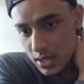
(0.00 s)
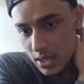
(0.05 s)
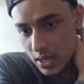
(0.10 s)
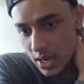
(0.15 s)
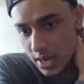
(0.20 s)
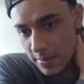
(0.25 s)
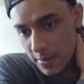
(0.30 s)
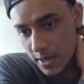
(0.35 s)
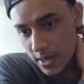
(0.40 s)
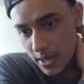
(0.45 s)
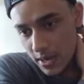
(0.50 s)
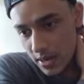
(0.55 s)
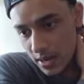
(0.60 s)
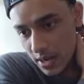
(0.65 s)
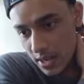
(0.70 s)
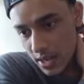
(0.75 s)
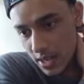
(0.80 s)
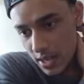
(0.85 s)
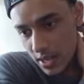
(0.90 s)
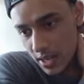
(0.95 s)
I mean,
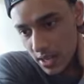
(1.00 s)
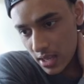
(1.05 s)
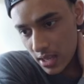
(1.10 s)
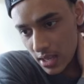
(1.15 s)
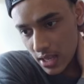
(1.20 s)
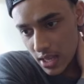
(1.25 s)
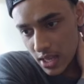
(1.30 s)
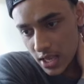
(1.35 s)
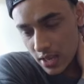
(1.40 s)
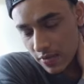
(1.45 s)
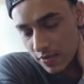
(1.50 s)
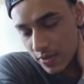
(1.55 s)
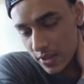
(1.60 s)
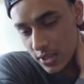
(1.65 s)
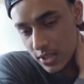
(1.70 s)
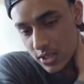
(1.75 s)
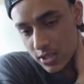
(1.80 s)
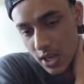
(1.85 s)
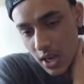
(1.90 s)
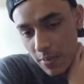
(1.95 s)
if
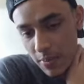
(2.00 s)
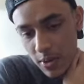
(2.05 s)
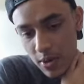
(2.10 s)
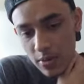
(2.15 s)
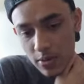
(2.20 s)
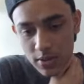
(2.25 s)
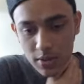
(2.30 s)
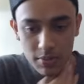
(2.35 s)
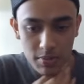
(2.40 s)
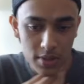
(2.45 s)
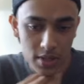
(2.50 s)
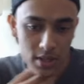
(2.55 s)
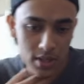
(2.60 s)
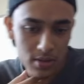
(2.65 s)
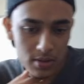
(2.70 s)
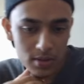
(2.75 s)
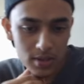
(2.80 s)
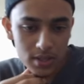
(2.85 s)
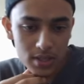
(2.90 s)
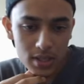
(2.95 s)
this topic was
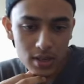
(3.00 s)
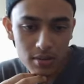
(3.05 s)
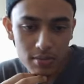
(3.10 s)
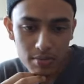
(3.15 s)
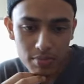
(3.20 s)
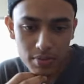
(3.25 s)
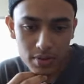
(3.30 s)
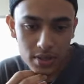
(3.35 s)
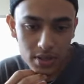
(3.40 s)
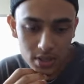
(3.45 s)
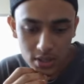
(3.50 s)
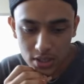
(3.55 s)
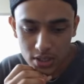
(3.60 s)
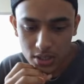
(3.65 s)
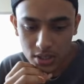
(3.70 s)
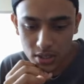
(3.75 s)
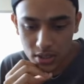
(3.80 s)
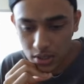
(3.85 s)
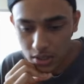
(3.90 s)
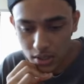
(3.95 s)
ambiguous, I'm pretty
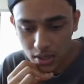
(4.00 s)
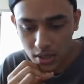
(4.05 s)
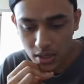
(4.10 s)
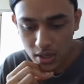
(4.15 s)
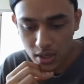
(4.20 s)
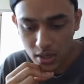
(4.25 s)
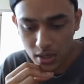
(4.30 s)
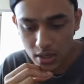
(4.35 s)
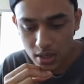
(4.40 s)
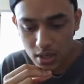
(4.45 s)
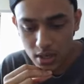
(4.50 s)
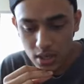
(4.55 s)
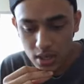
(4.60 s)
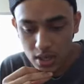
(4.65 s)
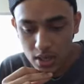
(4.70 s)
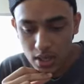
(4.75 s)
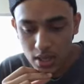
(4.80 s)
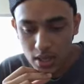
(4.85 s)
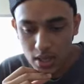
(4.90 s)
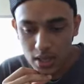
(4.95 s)
sure
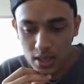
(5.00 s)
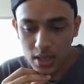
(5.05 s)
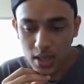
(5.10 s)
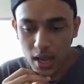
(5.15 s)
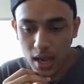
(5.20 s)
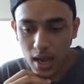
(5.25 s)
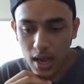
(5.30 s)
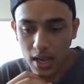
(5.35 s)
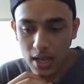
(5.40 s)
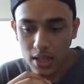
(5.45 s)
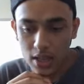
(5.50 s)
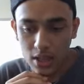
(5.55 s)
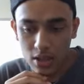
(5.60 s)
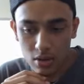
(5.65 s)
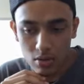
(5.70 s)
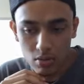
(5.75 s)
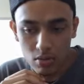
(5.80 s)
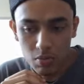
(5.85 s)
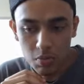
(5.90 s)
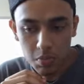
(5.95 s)
that
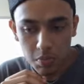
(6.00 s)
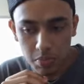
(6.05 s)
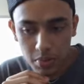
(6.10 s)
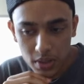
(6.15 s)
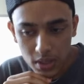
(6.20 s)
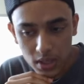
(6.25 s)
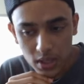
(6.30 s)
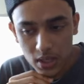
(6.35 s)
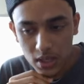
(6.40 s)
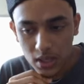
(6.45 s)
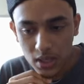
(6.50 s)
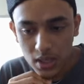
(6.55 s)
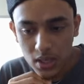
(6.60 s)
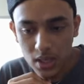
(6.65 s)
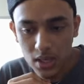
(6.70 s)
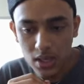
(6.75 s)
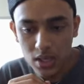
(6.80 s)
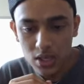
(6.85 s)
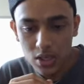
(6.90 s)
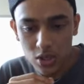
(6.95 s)
there would be,
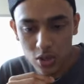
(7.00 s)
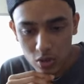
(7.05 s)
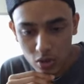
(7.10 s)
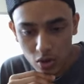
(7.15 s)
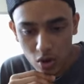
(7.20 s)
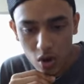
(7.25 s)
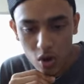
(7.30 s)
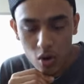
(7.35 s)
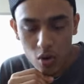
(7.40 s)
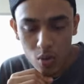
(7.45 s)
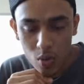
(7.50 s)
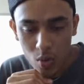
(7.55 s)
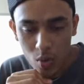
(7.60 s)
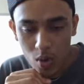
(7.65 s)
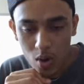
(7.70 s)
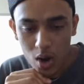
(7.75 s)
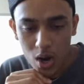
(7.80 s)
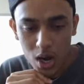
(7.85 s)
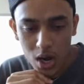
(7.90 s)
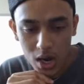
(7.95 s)
you know,
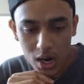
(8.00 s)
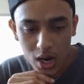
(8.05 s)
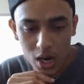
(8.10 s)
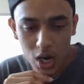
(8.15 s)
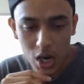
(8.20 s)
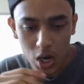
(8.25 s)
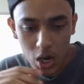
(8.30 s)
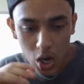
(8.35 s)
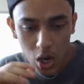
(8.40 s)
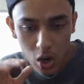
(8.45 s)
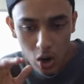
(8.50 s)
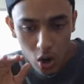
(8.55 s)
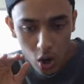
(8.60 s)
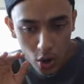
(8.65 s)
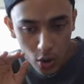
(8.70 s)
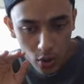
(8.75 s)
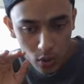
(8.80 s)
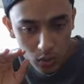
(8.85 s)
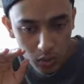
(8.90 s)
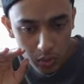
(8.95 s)
a
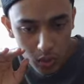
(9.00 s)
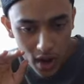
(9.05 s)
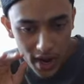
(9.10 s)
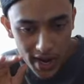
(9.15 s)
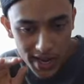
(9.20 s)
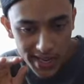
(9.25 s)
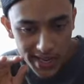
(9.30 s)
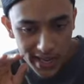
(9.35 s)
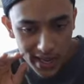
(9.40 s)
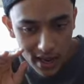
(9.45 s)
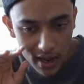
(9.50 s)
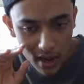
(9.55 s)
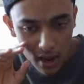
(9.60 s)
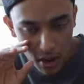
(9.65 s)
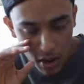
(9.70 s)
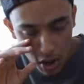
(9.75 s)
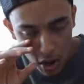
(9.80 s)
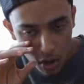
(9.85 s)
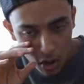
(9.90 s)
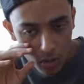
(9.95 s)
right
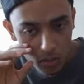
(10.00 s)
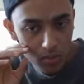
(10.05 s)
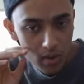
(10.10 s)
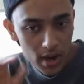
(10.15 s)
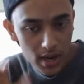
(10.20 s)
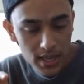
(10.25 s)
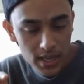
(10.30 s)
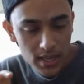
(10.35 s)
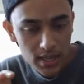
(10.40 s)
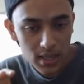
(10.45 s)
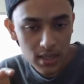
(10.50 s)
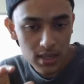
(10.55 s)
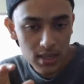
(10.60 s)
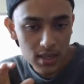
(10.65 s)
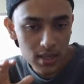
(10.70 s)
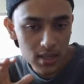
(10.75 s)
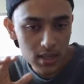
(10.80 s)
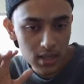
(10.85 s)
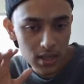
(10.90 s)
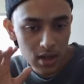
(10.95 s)
a right
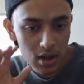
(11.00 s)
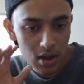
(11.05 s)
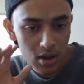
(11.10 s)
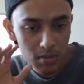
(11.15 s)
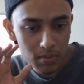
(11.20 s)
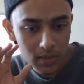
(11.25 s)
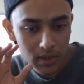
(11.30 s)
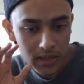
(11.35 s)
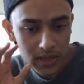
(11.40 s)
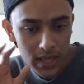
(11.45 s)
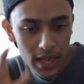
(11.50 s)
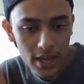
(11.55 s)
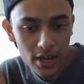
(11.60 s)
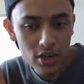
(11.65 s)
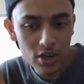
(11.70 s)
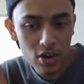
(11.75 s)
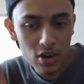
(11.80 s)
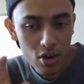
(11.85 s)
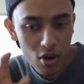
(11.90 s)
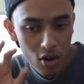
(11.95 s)
um,
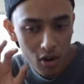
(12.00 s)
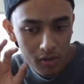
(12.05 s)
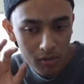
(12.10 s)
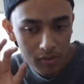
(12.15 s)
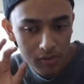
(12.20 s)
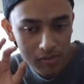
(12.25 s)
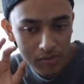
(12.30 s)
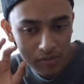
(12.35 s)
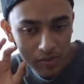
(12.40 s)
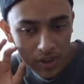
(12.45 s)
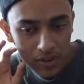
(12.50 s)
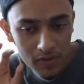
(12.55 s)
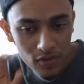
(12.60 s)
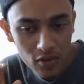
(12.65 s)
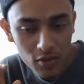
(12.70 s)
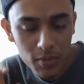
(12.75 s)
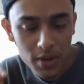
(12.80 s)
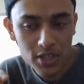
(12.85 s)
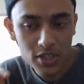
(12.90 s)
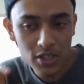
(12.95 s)
letter of
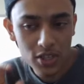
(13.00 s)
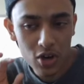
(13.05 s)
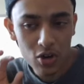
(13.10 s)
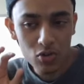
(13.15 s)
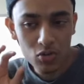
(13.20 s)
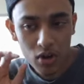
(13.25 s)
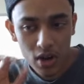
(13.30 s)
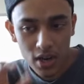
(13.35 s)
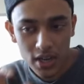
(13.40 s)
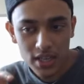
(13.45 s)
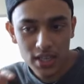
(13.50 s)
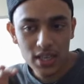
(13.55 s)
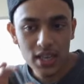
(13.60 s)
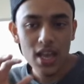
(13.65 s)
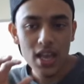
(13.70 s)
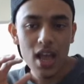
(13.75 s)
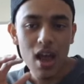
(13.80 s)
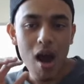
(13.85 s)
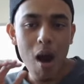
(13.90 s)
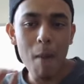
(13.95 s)
information or right
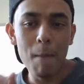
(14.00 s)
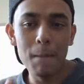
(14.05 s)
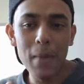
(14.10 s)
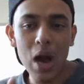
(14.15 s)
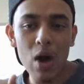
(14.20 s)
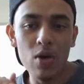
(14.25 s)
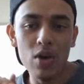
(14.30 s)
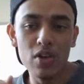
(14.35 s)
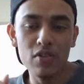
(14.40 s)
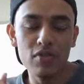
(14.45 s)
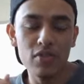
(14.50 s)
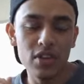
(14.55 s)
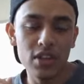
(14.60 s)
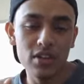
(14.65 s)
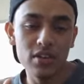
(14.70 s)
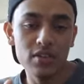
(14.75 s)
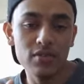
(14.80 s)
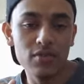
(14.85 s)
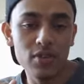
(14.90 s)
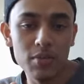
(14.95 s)
amount of
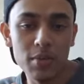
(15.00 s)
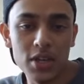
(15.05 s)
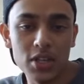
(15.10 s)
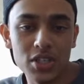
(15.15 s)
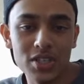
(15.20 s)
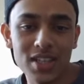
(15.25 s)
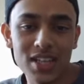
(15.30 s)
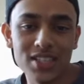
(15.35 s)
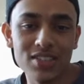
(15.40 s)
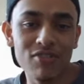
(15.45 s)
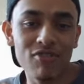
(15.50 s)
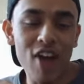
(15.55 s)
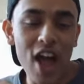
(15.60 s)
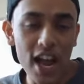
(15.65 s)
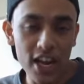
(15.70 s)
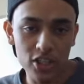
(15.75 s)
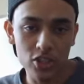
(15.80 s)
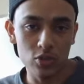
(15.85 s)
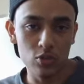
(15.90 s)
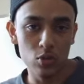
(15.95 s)
information that's
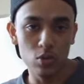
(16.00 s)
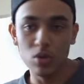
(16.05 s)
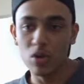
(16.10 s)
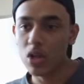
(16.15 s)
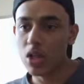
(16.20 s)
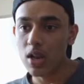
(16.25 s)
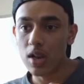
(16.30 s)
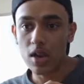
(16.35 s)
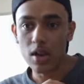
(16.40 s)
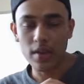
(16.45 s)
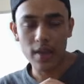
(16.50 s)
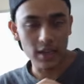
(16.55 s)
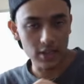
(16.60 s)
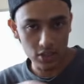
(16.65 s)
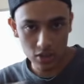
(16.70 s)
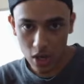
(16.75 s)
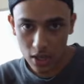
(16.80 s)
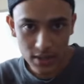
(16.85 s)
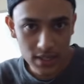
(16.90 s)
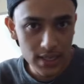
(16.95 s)
factual. That's
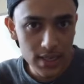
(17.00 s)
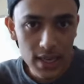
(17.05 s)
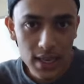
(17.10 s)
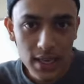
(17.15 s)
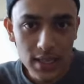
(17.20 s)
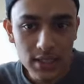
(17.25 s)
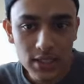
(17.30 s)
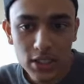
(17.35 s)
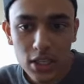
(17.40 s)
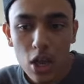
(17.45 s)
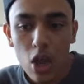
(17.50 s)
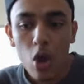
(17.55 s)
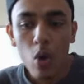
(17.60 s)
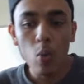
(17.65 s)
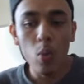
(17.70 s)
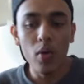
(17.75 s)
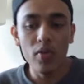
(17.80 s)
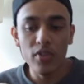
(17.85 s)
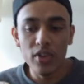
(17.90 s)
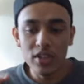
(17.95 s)
not the case.
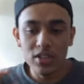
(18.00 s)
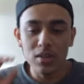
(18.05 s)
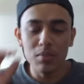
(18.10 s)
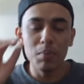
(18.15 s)
When there's a